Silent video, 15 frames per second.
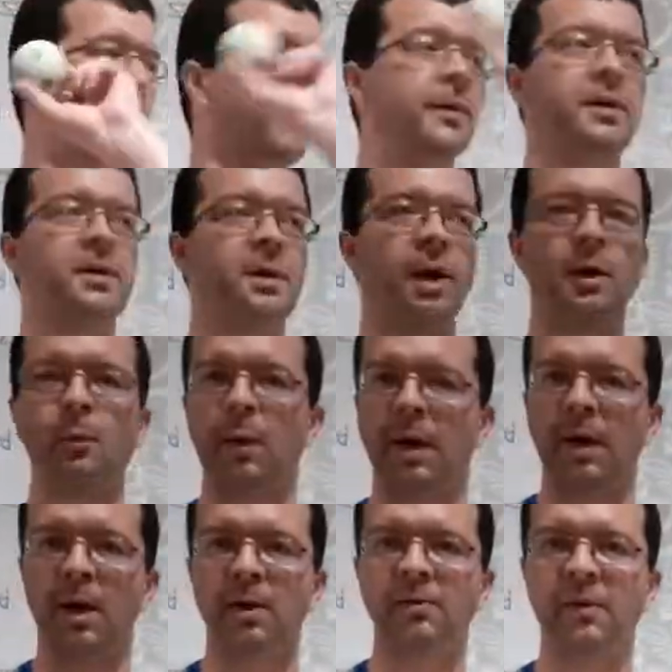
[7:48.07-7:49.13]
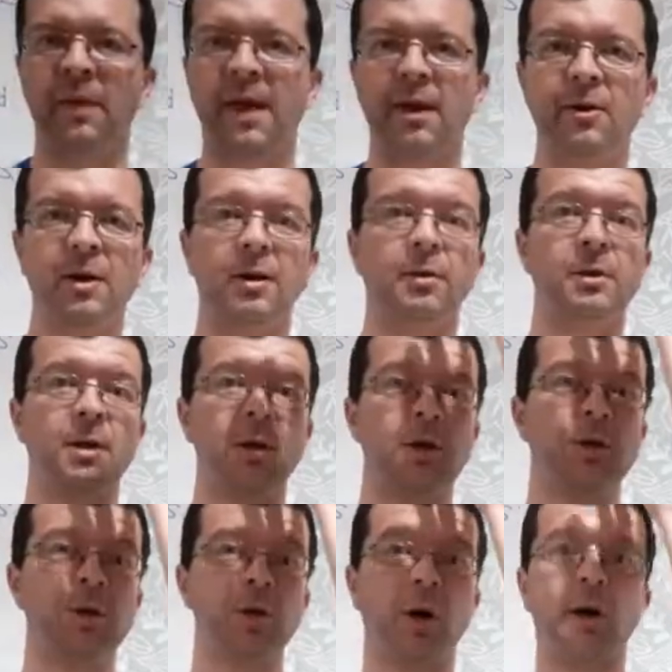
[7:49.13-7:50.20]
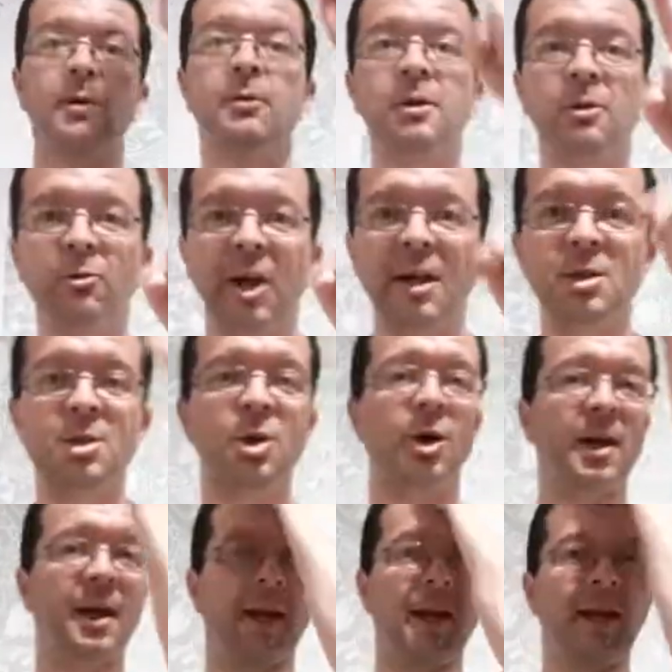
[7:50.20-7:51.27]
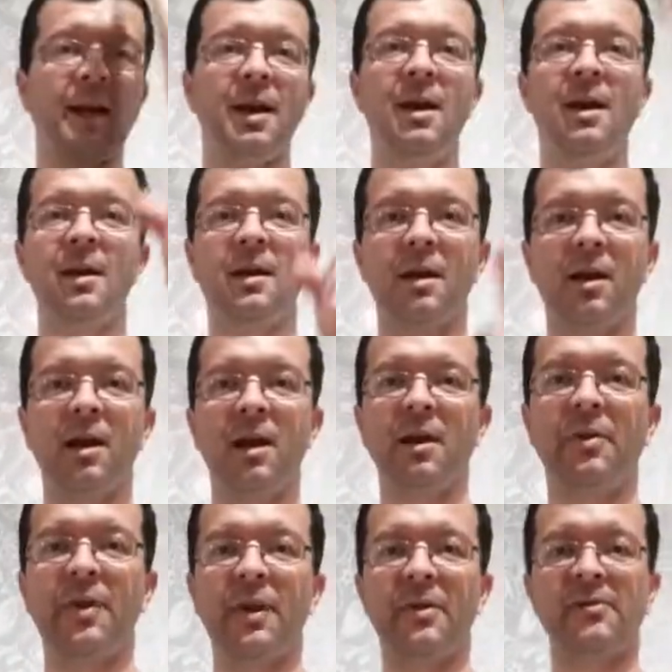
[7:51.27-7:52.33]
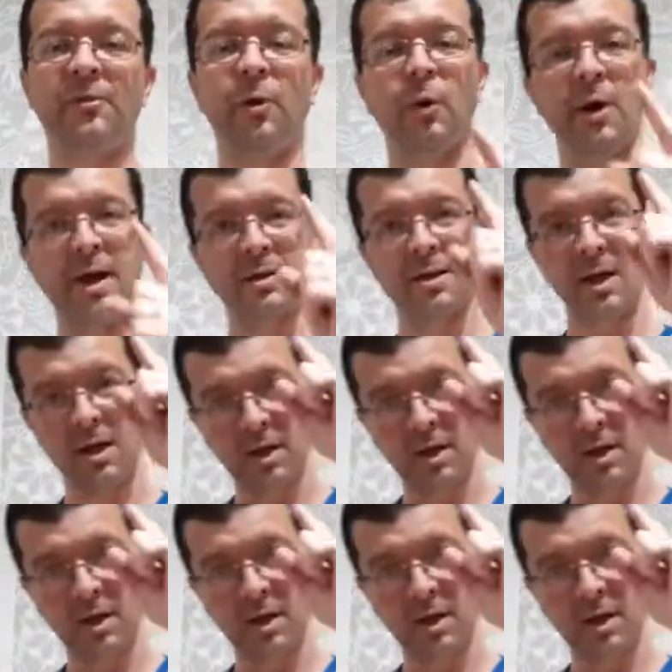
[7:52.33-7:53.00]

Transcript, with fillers: the stone went over there and it was a good shot. It was a great shot. It hit Goliath in the forehead.